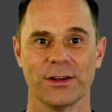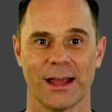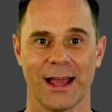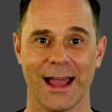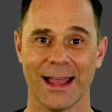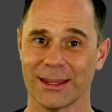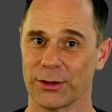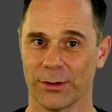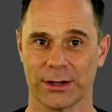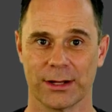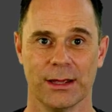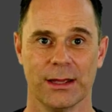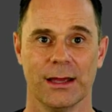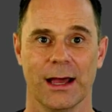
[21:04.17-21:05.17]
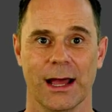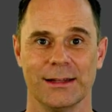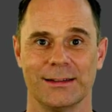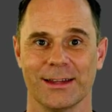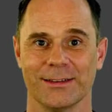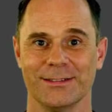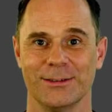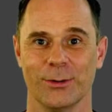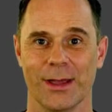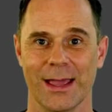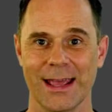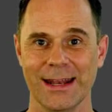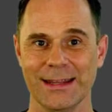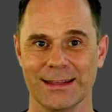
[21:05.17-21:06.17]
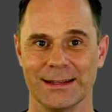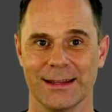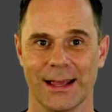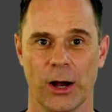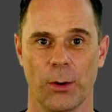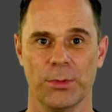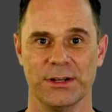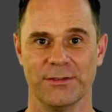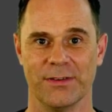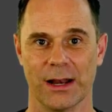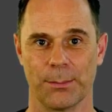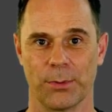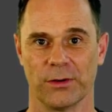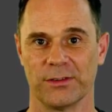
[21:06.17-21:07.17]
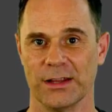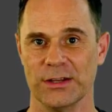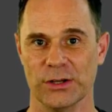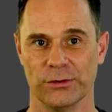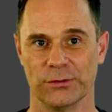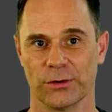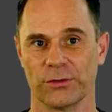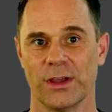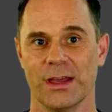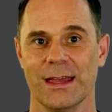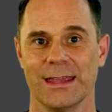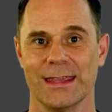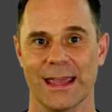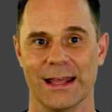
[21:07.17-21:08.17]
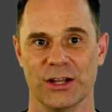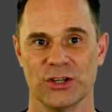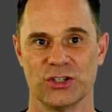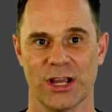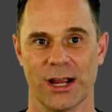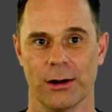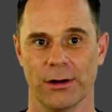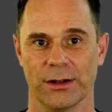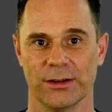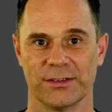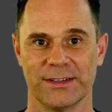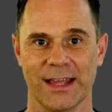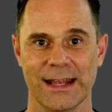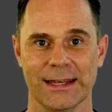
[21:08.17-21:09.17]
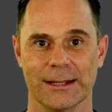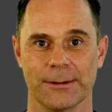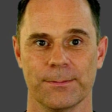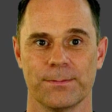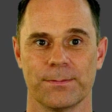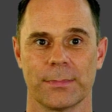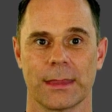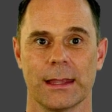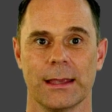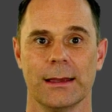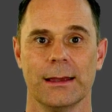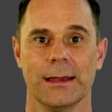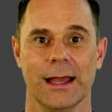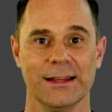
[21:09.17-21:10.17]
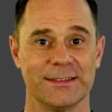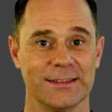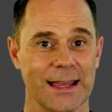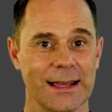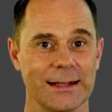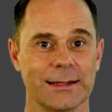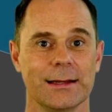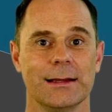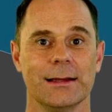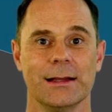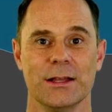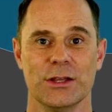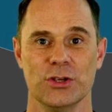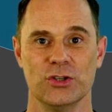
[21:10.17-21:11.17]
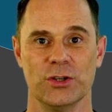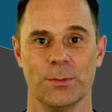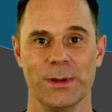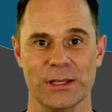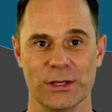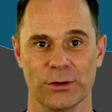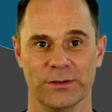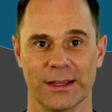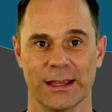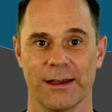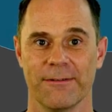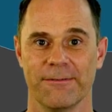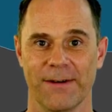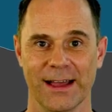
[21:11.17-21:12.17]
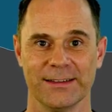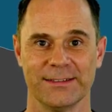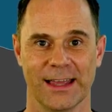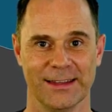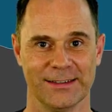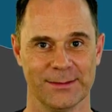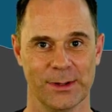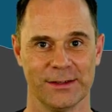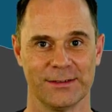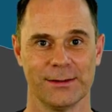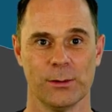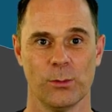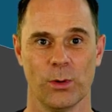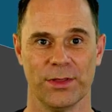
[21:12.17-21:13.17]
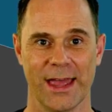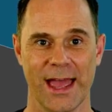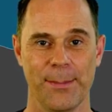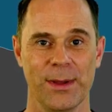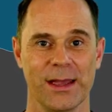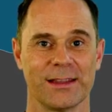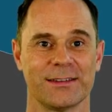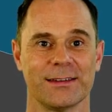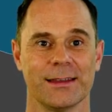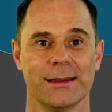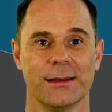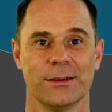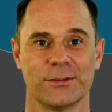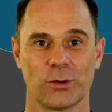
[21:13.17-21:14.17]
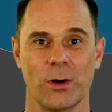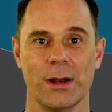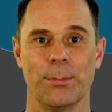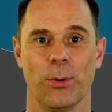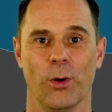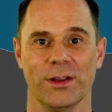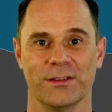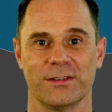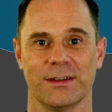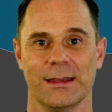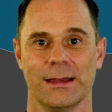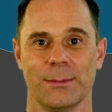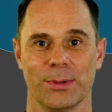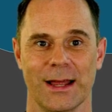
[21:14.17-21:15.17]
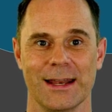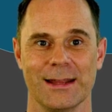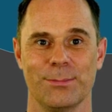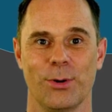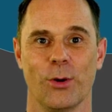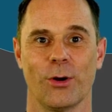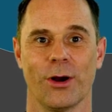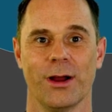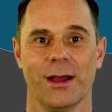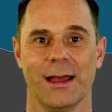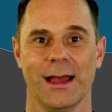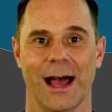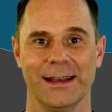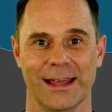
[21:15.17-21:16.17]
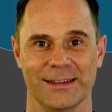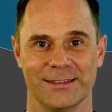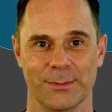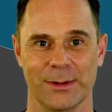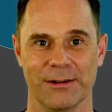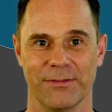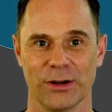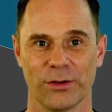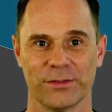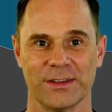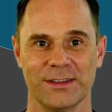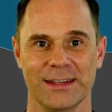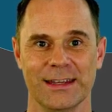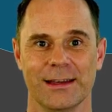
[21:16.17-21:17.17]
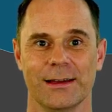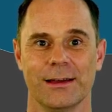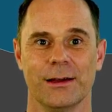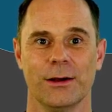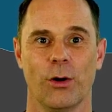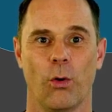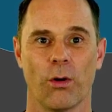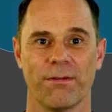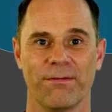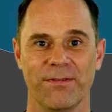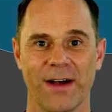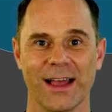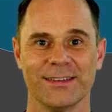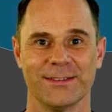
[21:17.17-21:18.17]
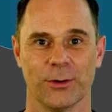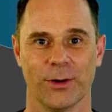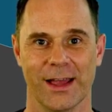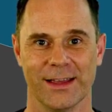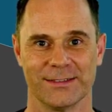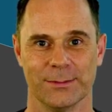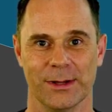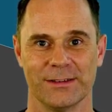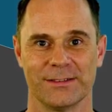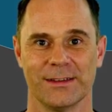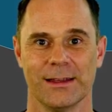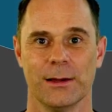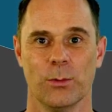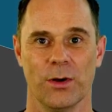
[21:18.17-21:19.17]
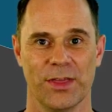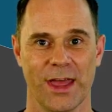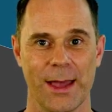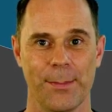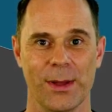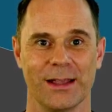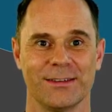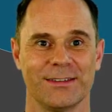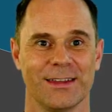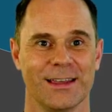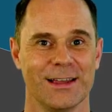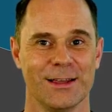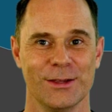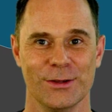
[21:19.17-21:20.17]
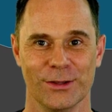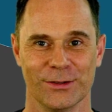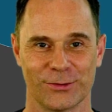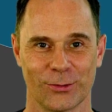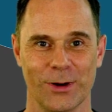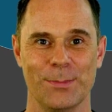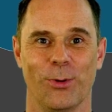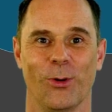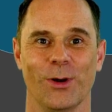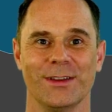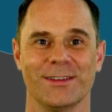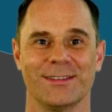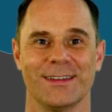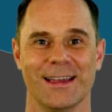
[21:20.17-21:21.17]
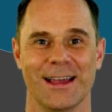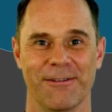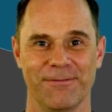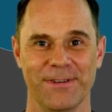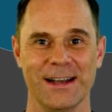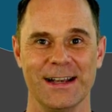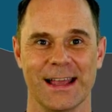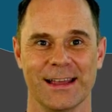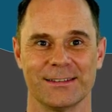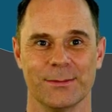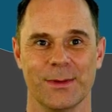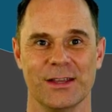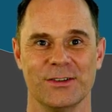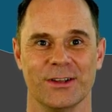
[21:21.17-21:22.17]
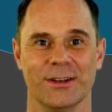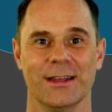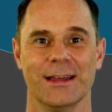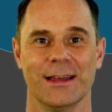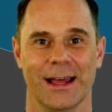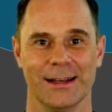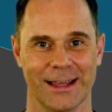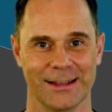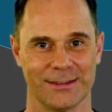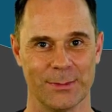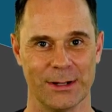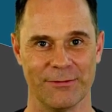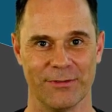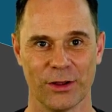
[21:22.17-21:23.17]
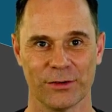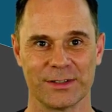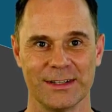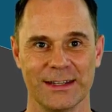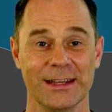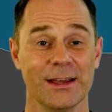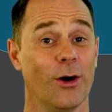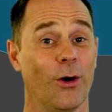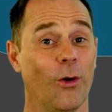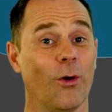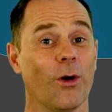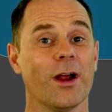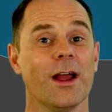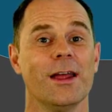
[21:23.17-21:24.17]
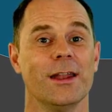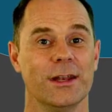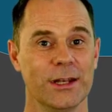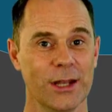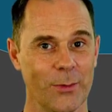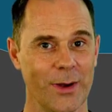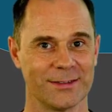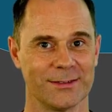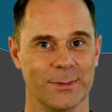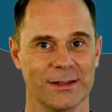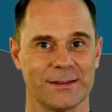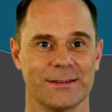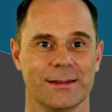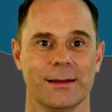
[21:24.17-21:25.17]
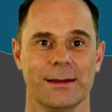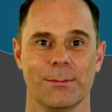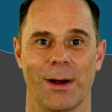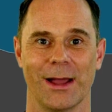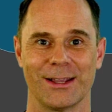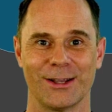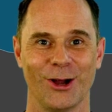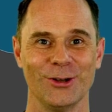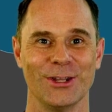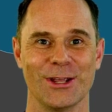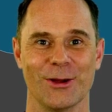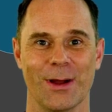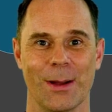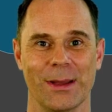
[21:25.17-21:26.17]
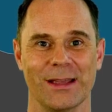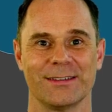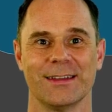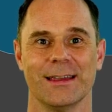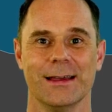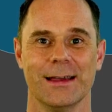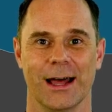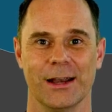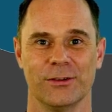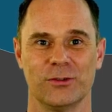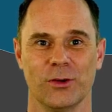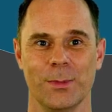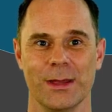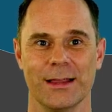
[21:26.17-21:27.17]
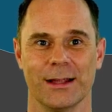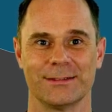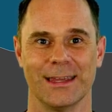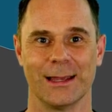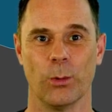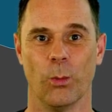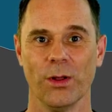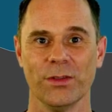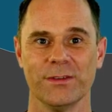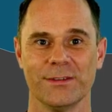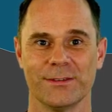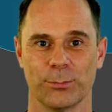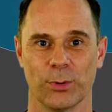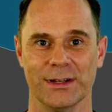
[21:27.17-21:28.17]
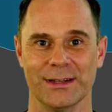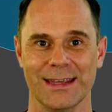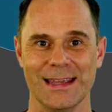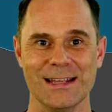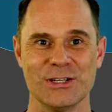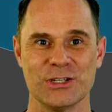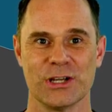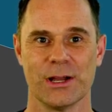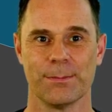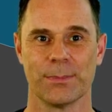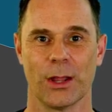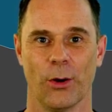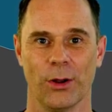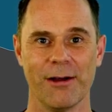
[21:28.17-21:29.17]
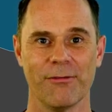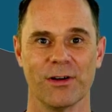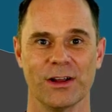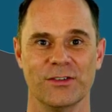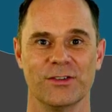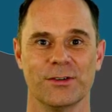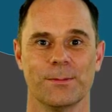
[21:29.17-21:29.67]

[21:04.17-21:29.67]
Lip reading: accurate and doesn't do anything to help the developers and users gain a shared understanding. Instead, you should be using fast estimates with epics, story points, planning poker, and estimated velocity, or faster estimates with epics, story points, affinity estimation, and estimated velocity, or no estimates by counting your epics and assuming they'll take 1 sprint each on average.